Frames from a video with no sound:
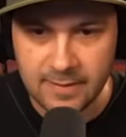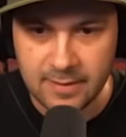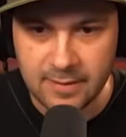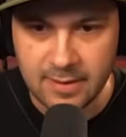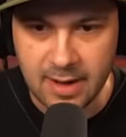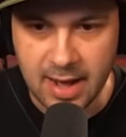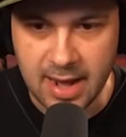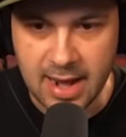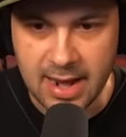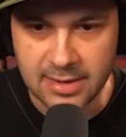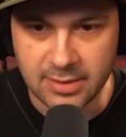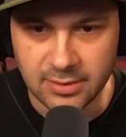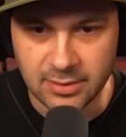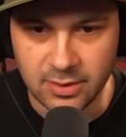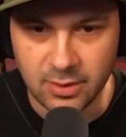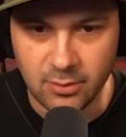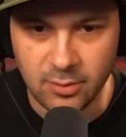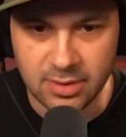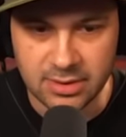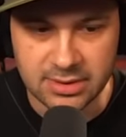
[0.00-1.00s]
Okay, I don't
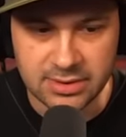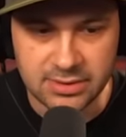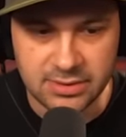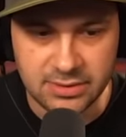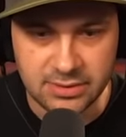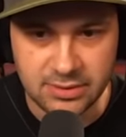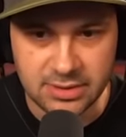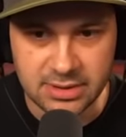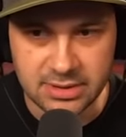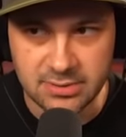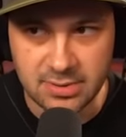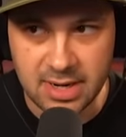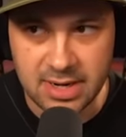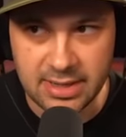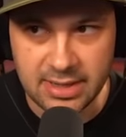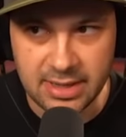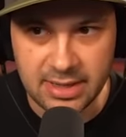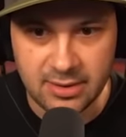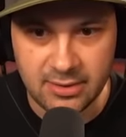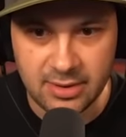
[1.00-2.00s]
know where this dude is right
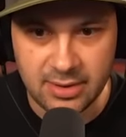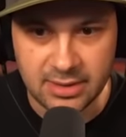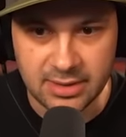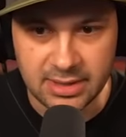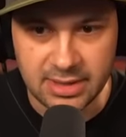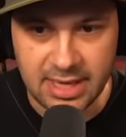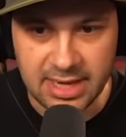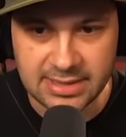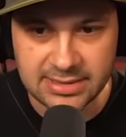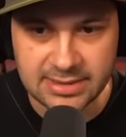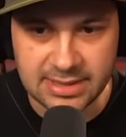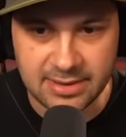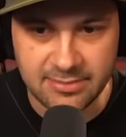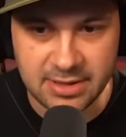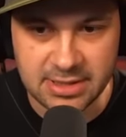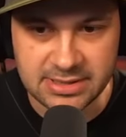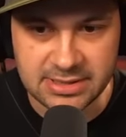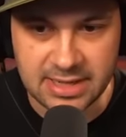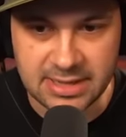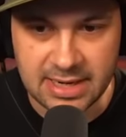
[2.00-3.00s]
now, and the last time
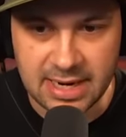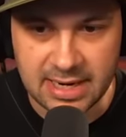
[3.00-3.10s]
I said